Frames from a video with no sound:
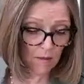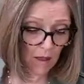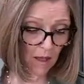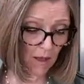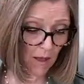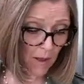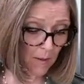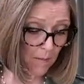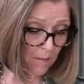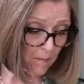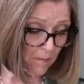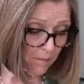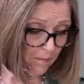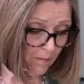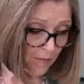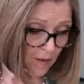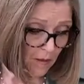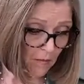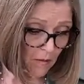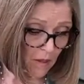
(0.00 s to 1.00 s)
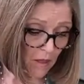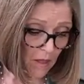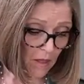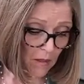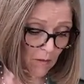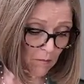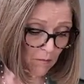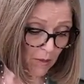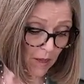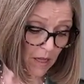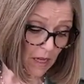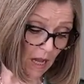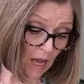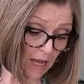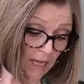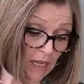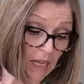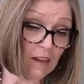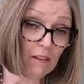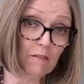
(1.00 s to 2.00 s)
But
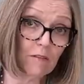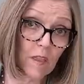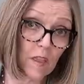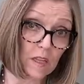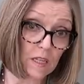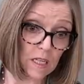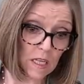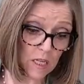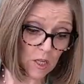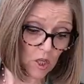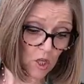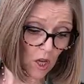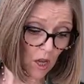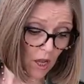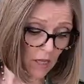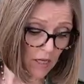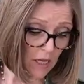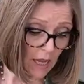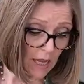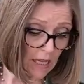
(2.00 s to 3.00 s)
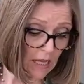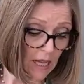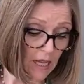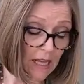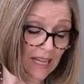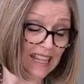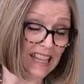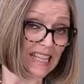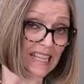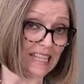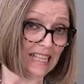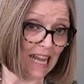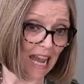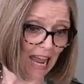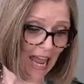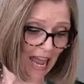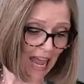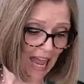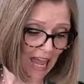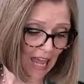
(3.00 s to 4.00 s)
I love the Dijon. I like the
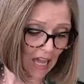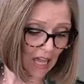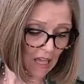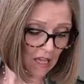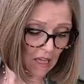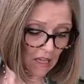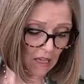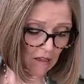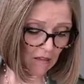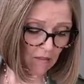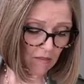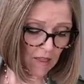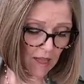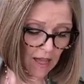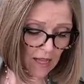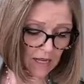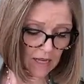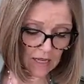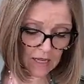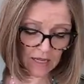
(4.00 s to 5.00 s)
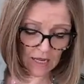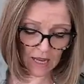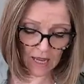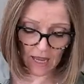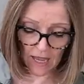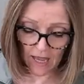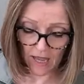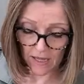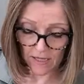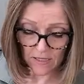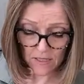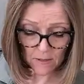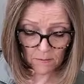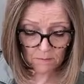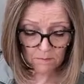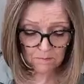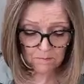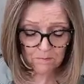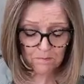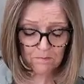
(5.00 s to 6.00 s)
tang that it has.
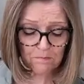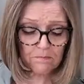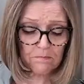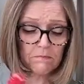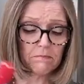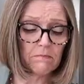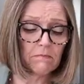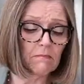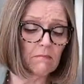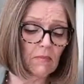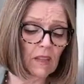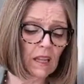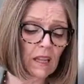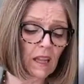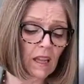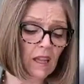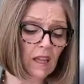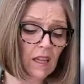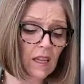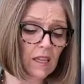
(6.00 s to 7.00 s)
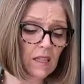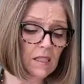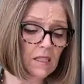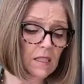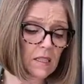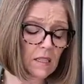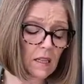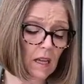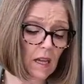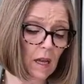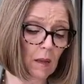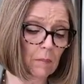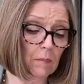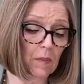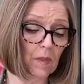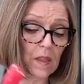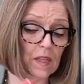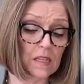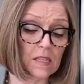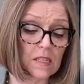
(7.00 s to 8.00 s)
And
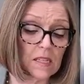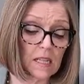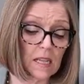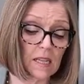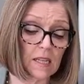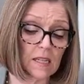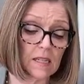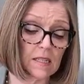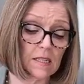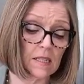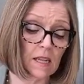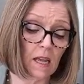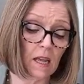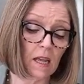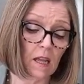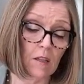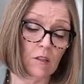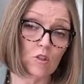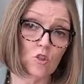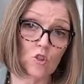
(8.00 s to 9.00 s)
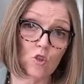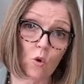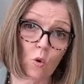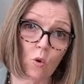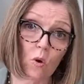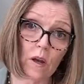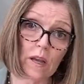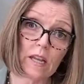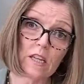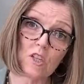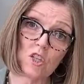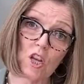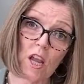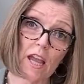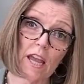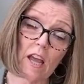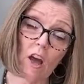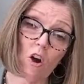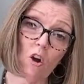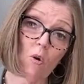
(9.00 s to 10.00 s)
this is Joy,
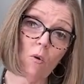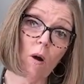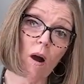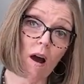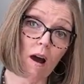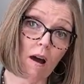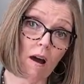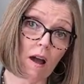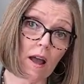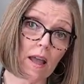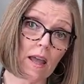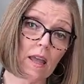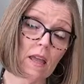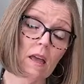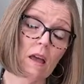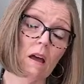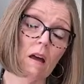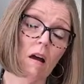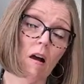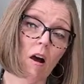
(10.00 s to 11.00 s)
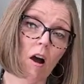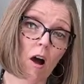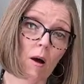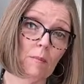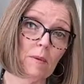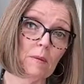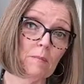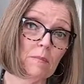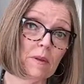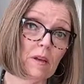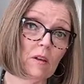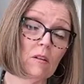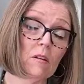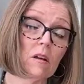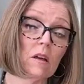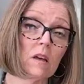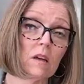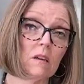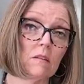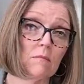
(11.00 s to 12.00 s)
J-O-I, almond
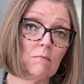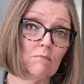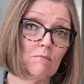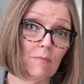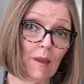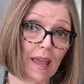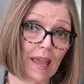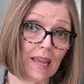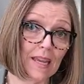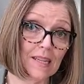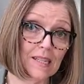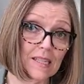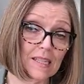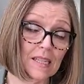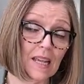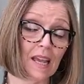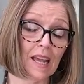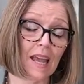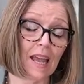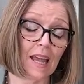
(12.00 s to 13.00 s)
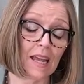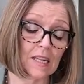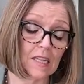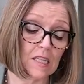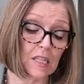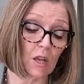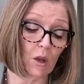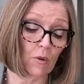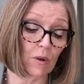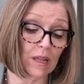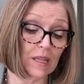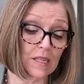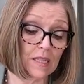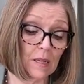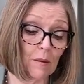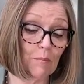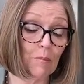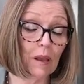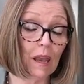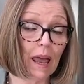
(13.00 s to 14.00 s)
milk base. And so it's
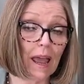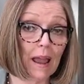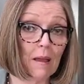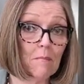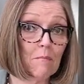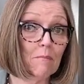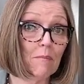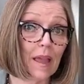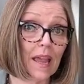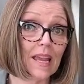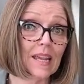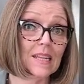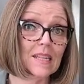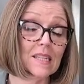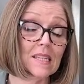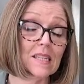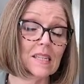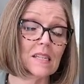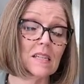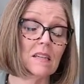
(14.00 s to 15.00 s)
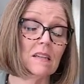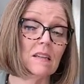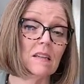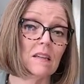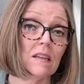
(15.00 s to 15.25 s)
a plant-based